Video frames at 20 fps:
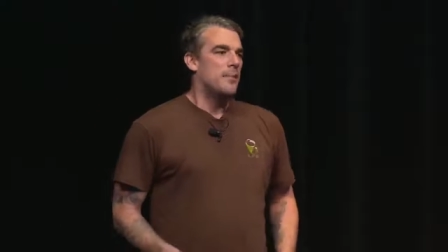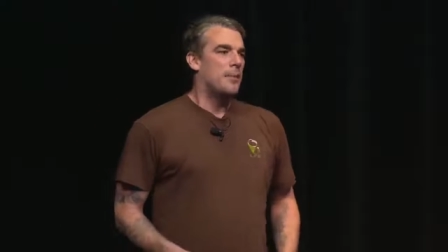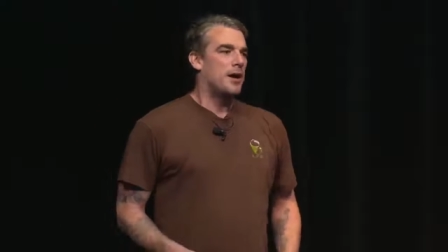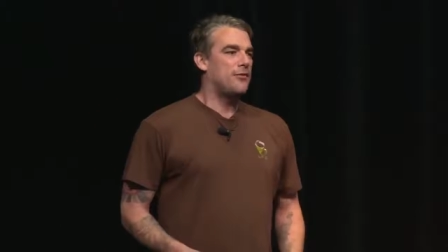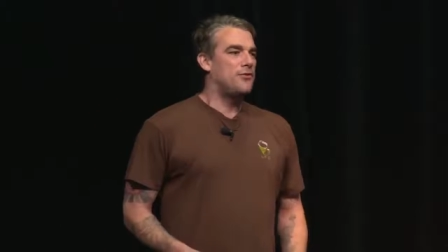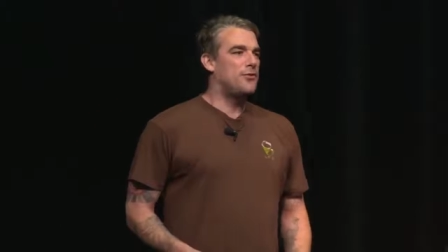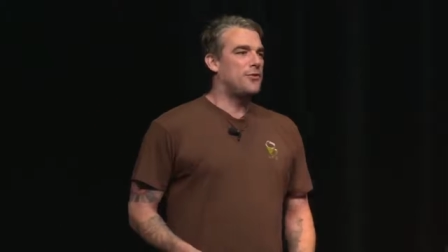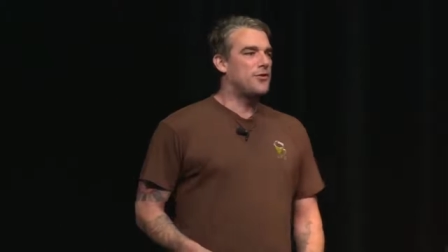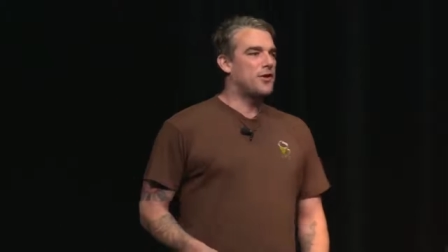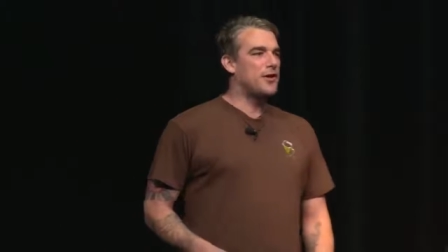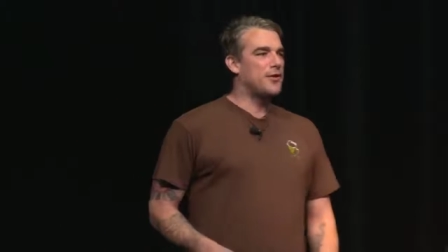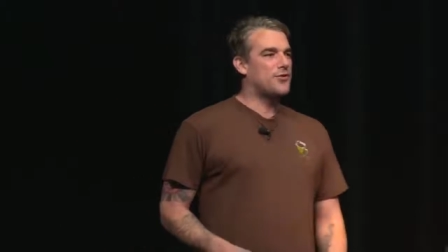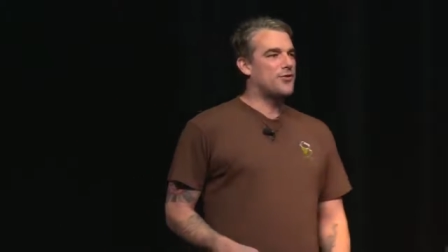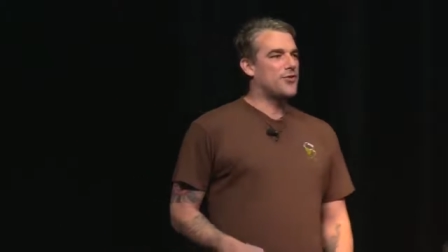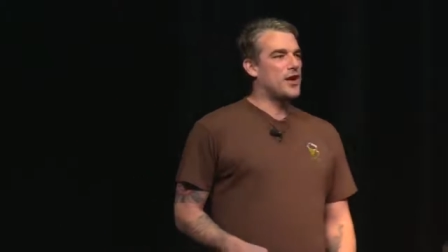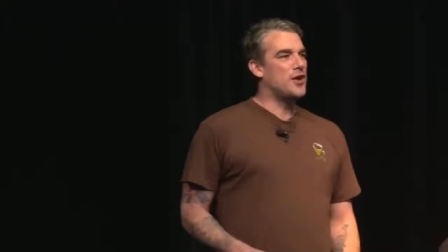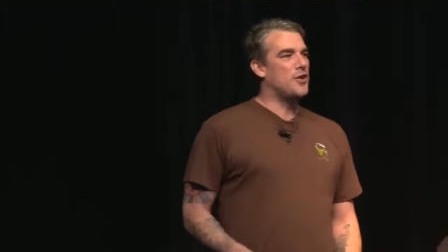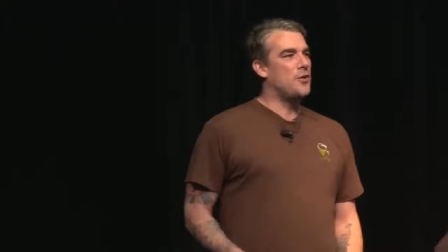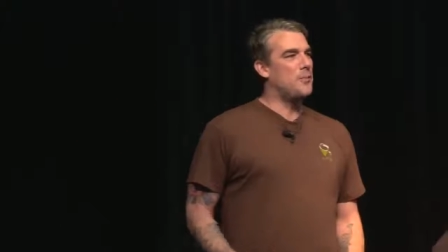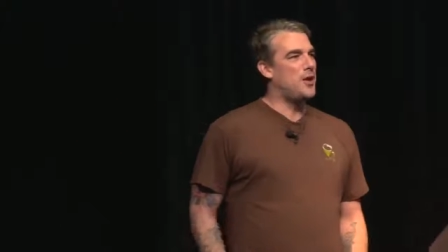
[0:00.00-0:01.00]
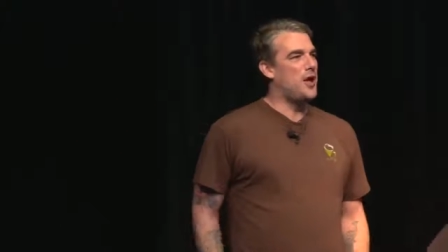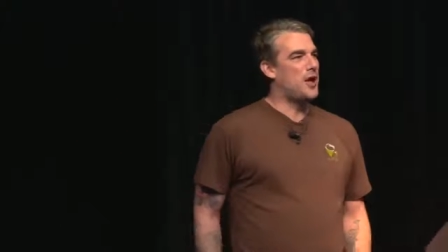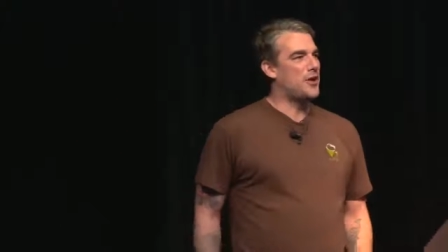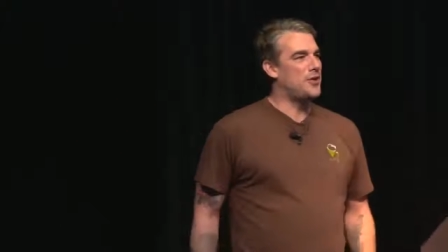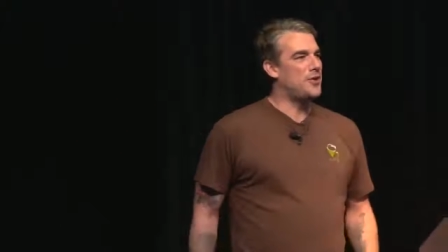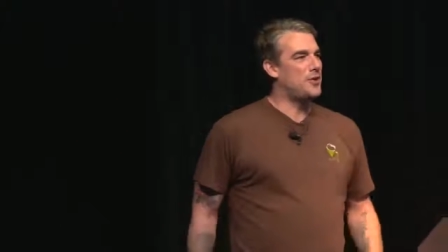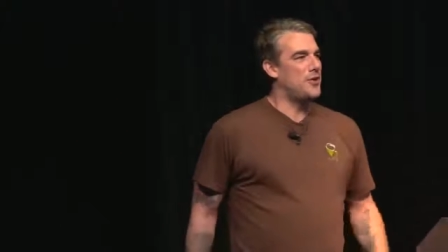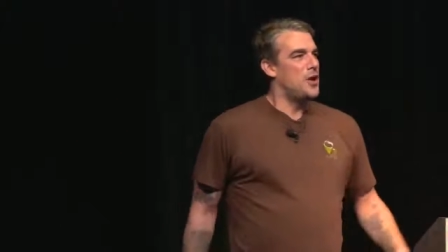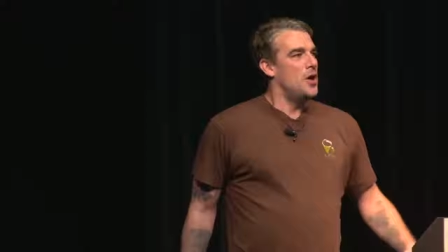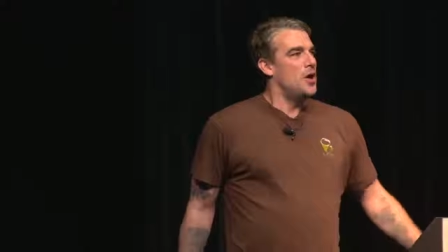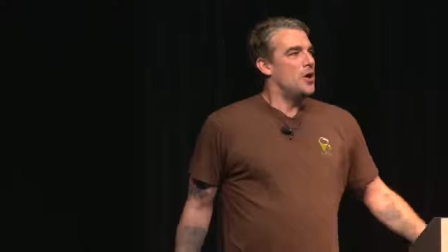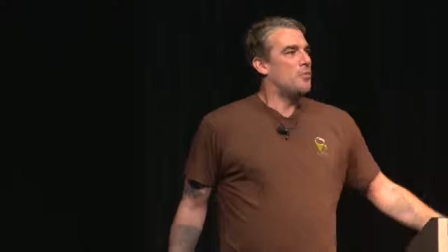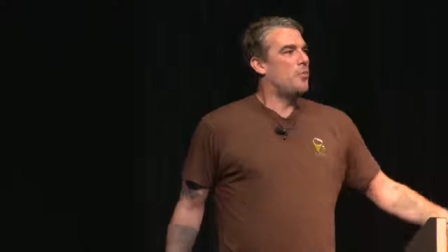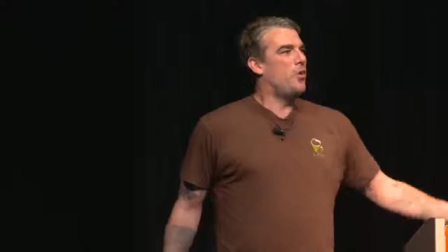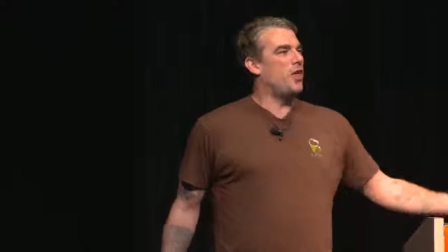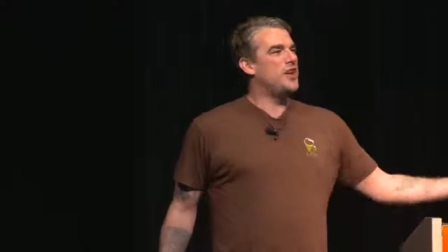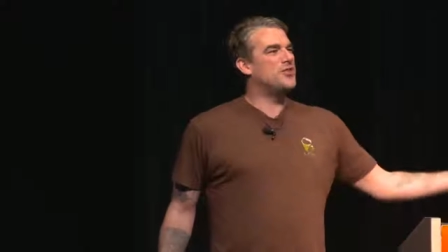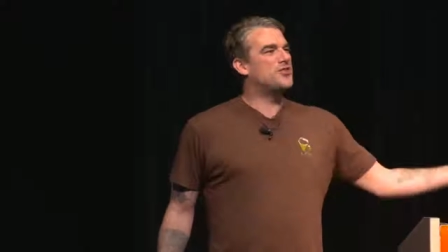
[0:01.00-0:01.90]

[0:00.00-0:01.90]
Because using a single model will